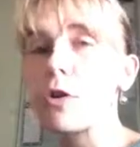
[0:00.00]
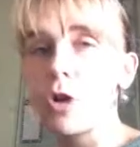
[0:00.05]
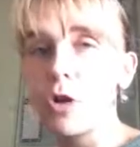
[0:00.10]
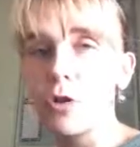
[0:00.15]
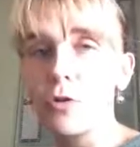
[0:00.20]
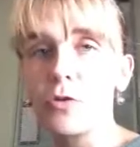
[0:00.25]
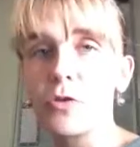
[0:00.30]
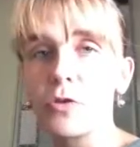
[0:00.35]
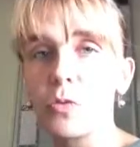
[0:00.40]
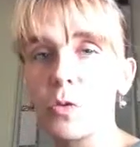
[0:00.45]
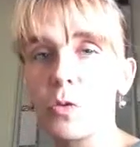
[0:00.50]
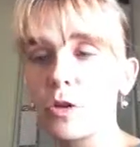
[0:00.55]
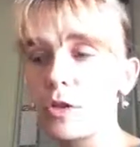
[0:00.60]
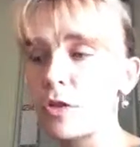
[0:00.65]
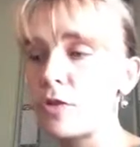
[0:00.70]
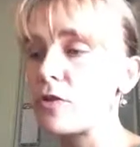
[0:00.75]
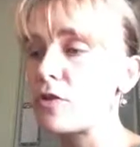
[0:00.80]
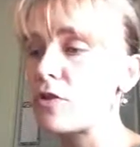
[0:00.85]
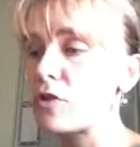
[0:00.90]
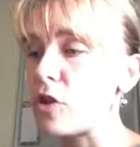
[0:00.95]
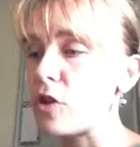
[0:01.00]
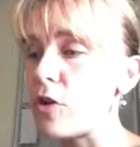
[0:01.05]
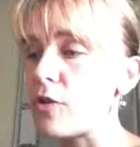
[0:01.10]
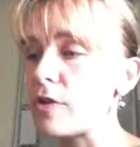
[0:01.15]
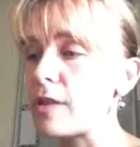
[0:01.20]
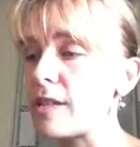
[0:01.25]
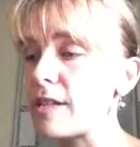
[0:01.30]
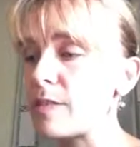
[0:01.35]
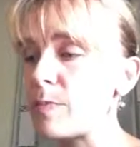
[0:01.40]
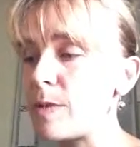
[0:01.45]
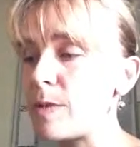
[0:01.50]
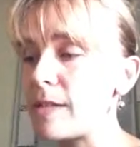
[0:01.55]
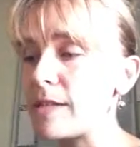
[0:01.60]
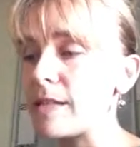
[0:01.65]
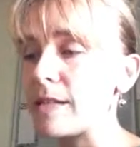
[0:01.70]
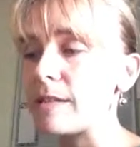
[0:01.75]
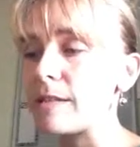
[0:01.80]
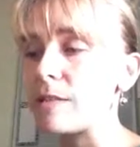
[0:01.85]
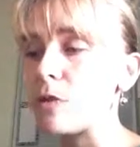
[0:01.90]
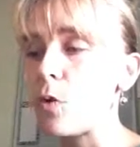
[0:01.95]
host were to start this
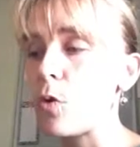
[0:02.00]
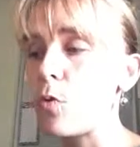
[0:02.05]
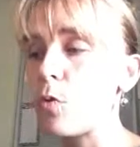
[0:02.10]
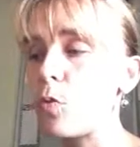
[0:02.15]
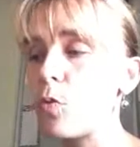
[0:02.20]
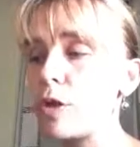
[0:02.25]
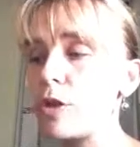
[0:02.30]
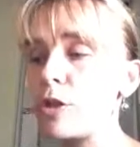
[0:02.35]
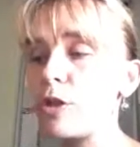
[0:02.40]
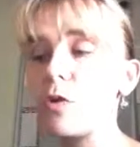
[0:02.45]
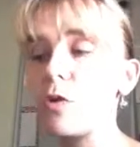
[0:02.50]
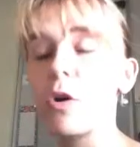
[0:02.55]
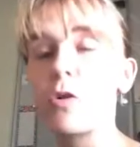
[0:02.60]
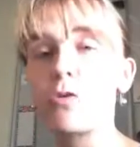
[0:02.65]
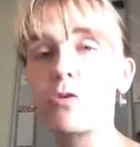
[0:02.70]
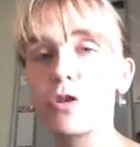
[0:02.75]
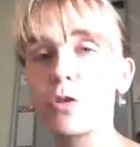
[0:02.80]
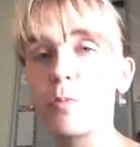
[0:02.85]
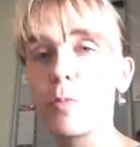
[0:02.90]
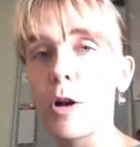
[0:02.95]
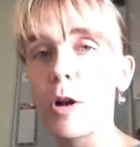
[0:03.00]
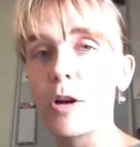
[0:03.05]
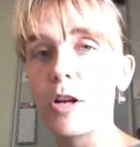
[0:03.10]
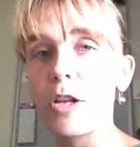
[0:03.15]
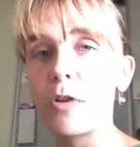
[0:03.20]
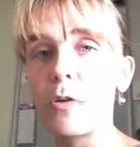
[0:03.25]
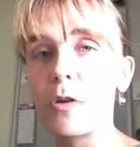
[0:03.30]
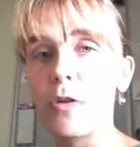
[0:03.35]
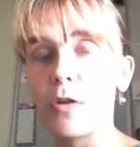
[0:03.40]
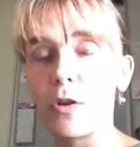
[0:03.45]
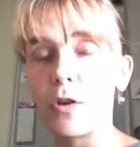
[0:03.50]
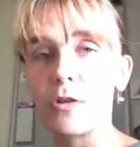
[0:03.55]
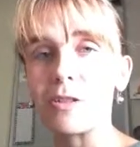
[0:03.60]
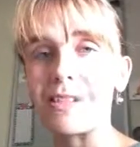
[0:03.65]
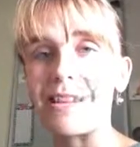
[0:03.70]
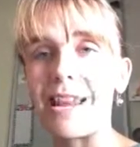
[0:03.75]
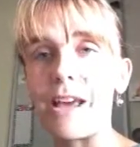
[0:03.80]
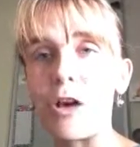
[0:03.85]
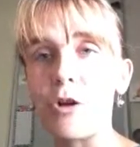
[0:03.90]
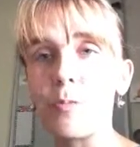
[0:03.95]
business, would you host a party with her
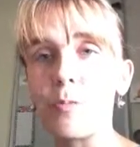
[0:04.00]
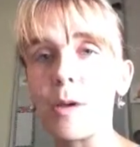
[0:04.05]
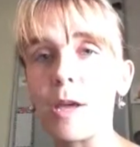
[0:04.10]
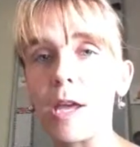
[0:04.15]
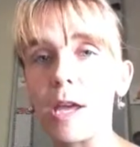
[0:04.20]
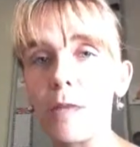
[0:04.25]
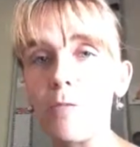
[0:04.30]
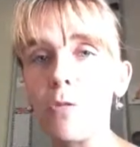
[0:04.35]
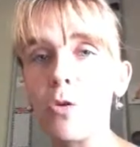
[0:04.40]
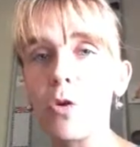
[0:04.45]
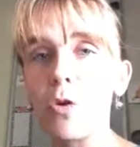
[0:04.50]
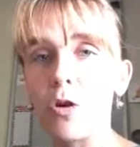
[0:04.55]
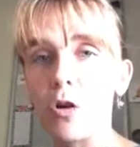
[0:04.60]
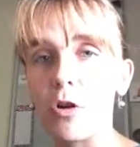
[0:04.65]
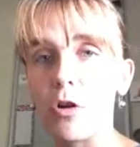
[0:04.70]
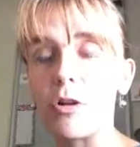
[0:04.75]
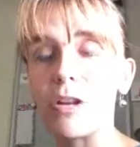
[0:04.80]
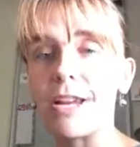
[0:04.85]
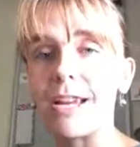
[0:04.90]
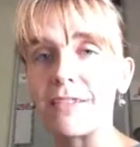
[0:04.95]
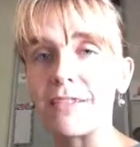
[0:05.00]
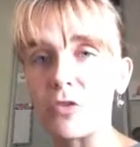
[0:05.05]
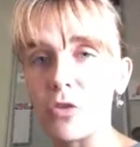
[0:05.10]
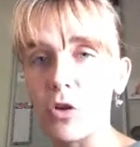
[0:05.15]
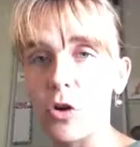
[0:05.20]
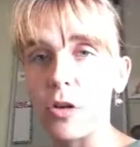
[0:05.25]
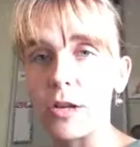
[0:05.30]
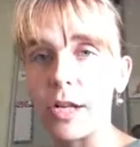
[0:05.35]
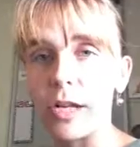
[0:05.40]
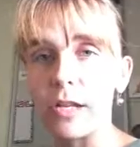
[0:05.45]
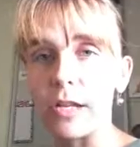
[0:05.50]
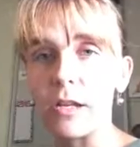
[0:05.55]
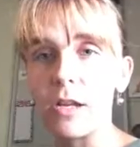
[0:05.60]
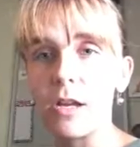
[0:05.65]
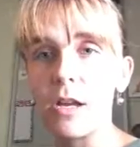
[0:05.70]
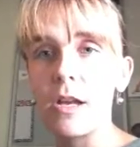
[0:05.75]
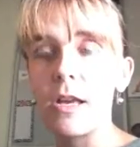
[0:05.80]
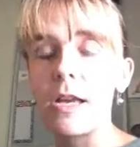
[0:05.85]
to help him or her get started?